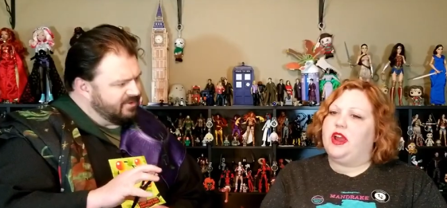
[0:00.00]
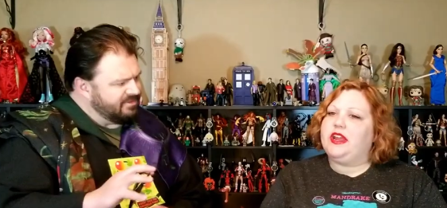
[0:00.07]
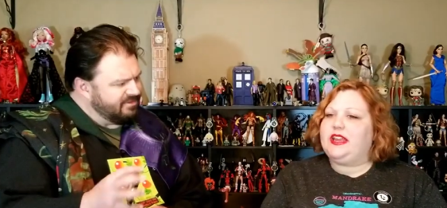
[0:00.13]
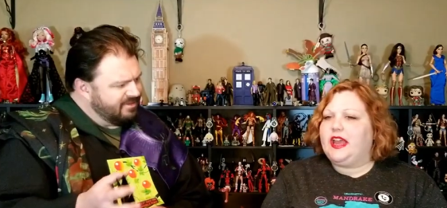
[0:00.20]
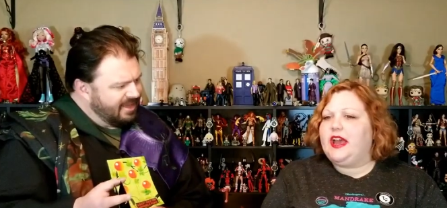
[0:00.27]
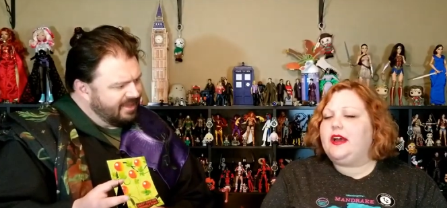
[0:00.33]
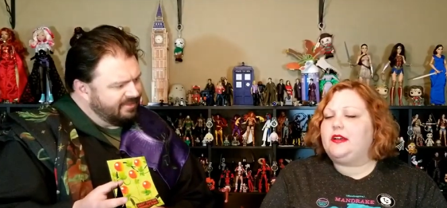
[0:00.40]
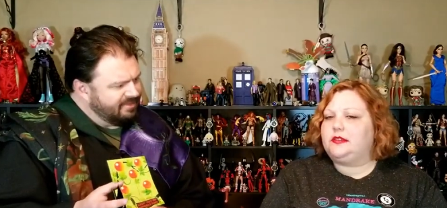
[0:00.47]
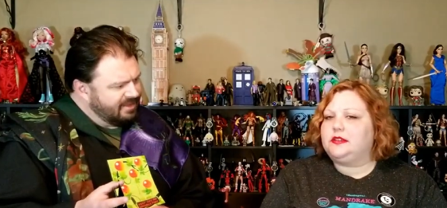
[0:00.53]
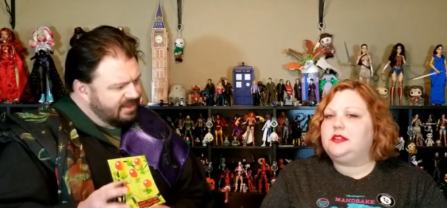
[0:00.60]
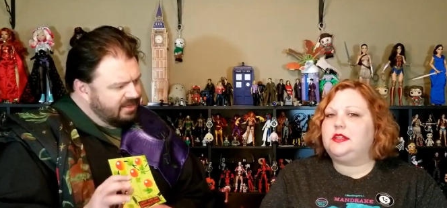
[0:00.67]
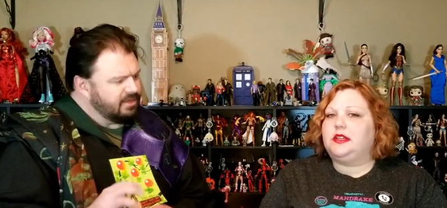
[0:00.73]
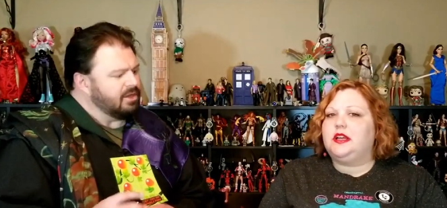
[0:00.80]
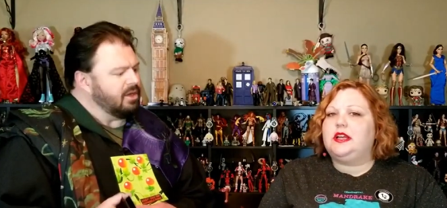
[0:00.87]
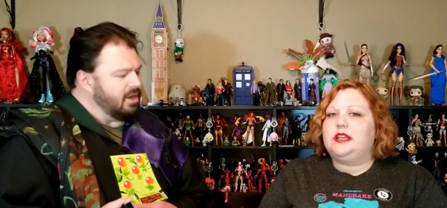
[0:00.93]
Speaker 1: Yeah,
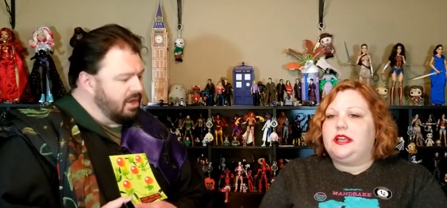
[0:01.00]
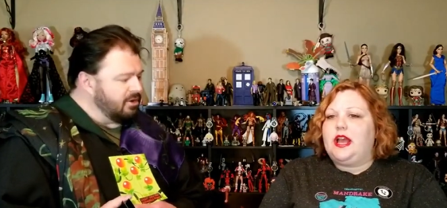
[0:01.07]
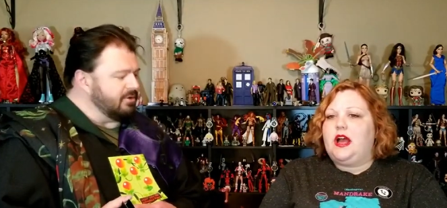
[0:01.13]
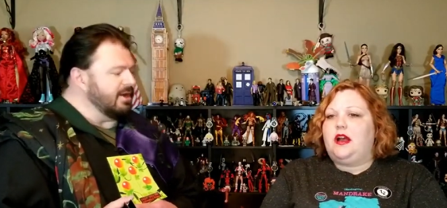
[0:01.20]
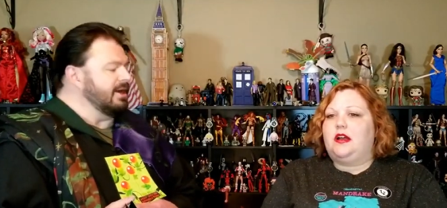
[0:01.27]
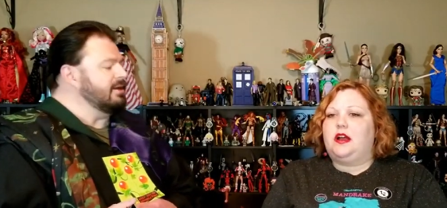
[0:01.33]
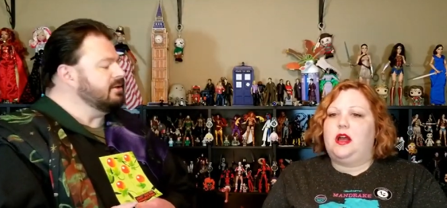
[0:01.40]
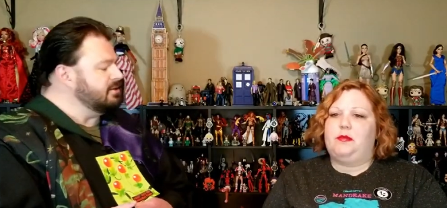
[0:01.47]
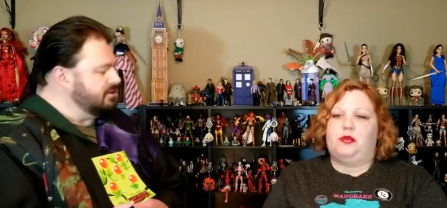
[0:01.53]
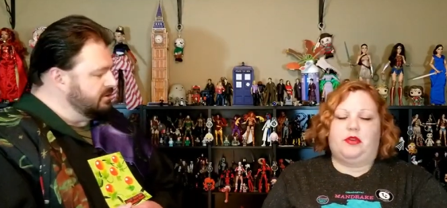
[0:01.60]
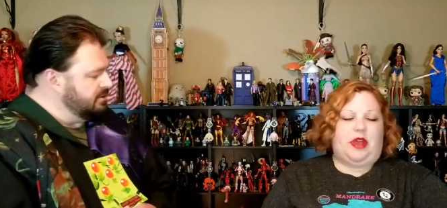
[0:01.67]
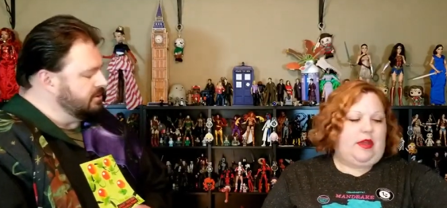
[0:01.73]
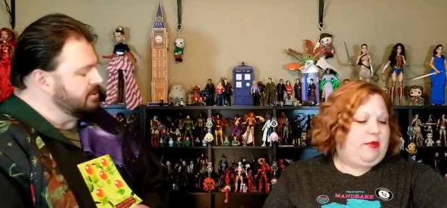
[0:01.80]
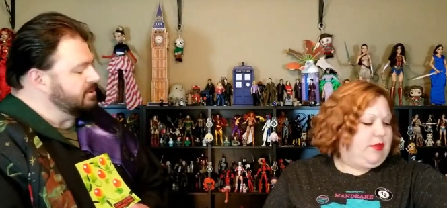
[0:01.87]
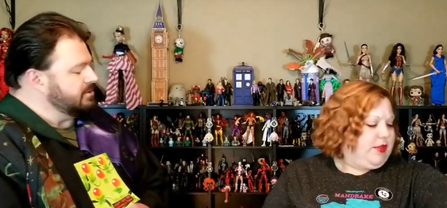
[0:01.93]
then? yeah All right. I'm
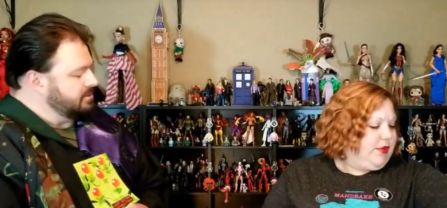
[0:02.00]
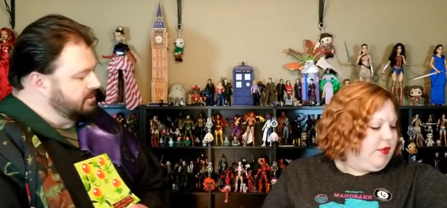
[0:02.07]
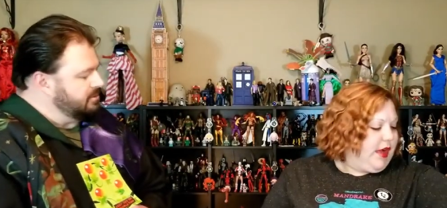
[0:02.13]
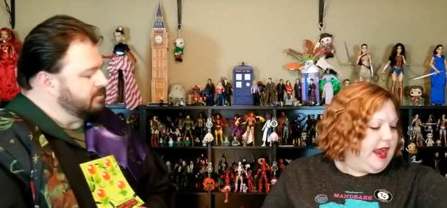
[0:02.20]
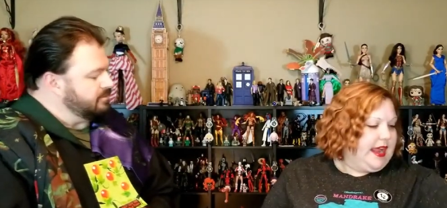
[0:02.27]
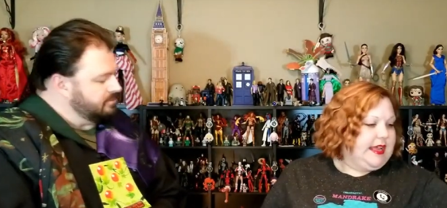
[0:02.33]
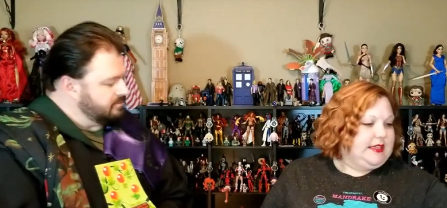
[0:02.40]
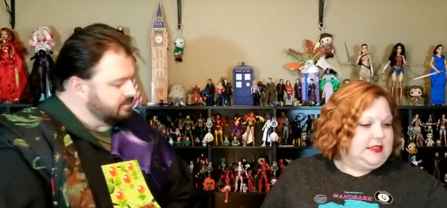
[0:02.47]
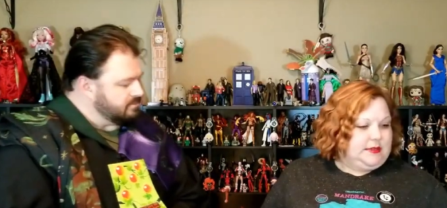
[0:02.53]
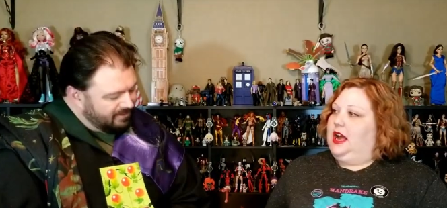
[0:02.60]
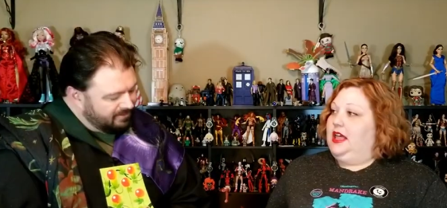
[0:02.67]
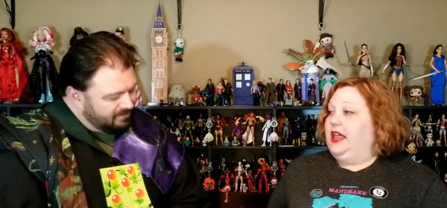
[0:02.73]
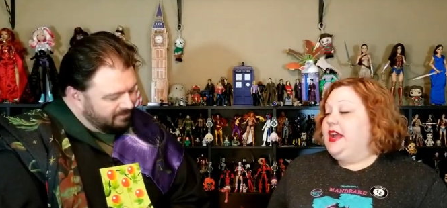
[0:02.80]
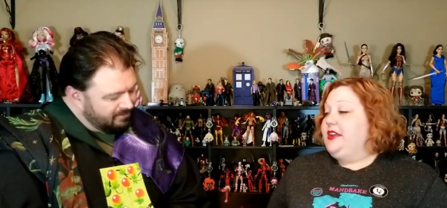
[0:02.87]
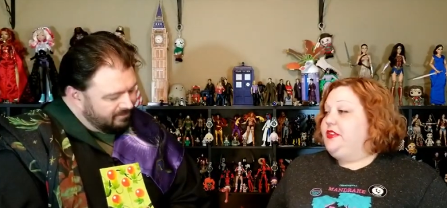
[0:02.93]
okay with grays.
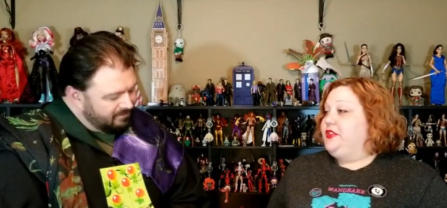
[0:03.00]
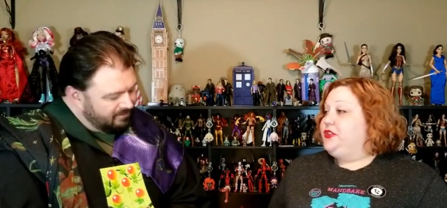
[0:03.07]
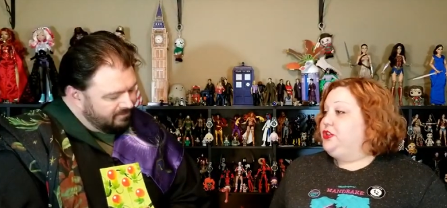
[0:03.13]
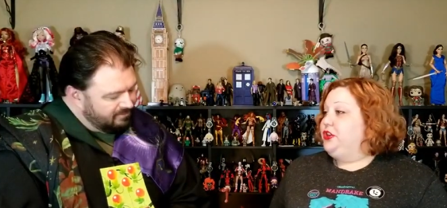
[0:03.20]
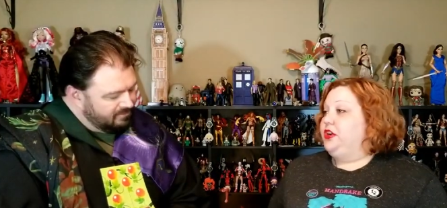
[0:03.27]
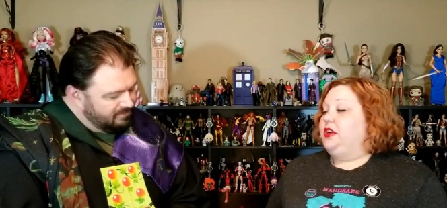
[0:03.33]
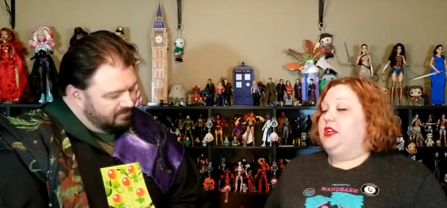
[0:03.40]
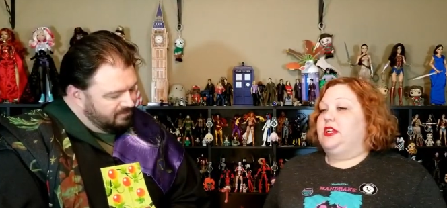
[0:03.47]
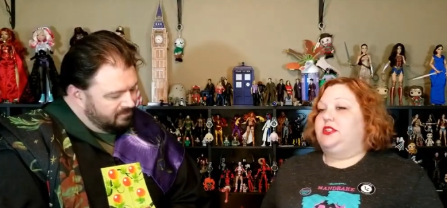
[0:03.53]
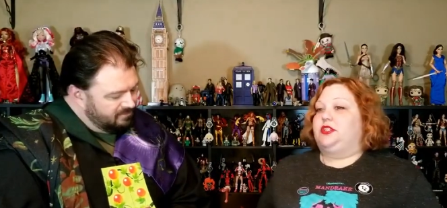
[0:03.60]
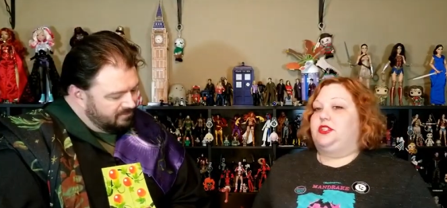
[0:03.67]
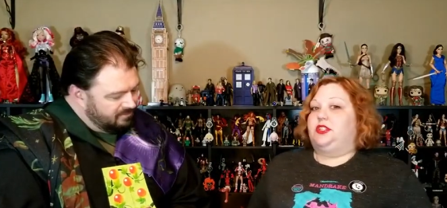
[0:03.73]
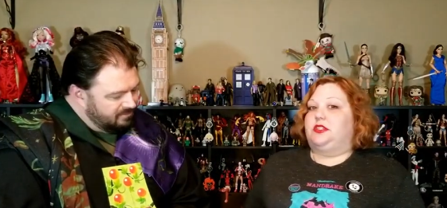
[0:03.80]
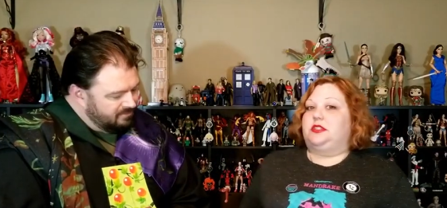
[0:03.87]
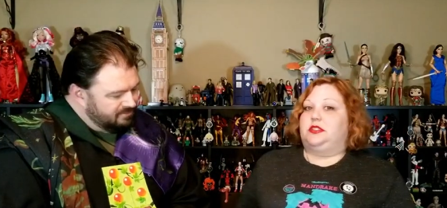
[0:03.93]
I like the shirt. It's
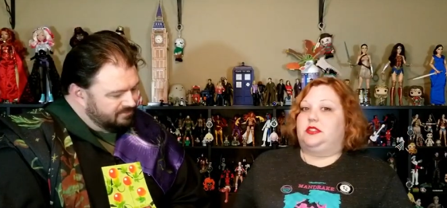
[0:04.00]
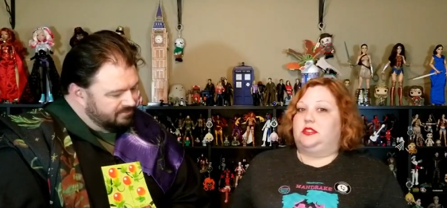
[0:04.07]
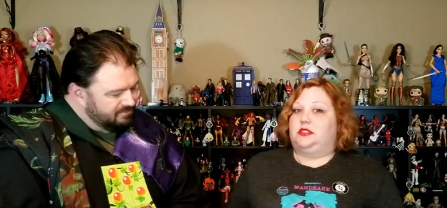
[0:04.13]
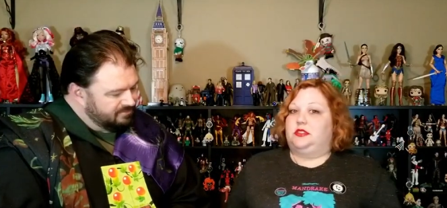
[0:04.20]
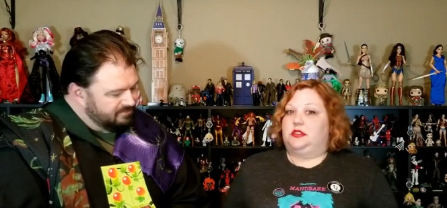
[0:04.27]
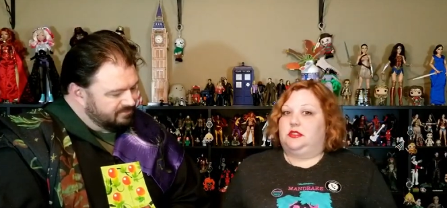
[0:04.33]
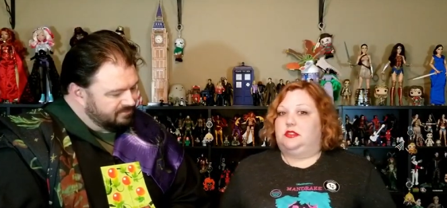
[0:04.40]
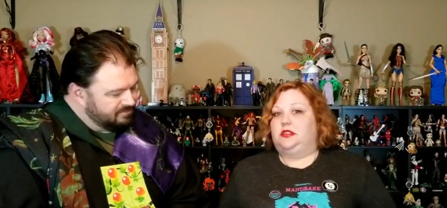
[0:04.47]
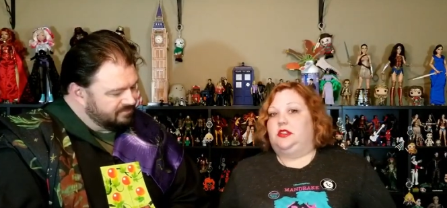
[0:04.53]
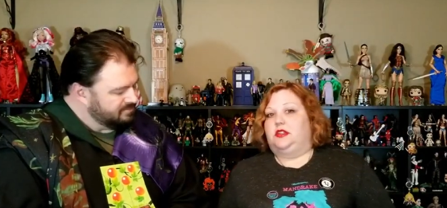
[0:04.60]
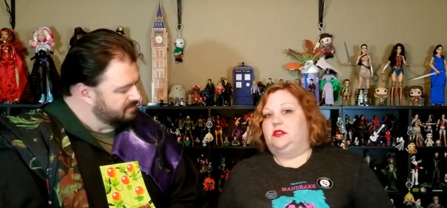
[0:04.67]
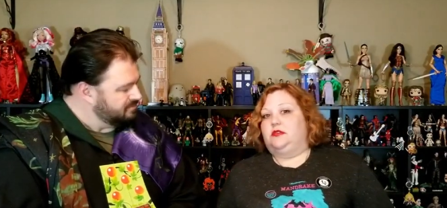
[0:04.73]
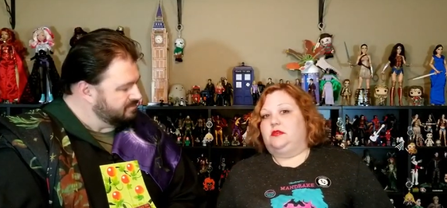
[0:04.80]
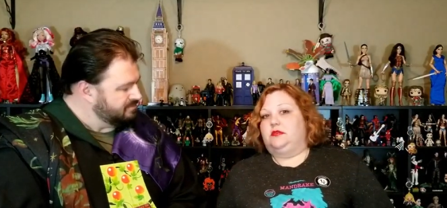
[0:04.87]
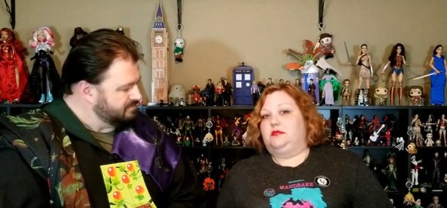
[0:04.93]
just, you know,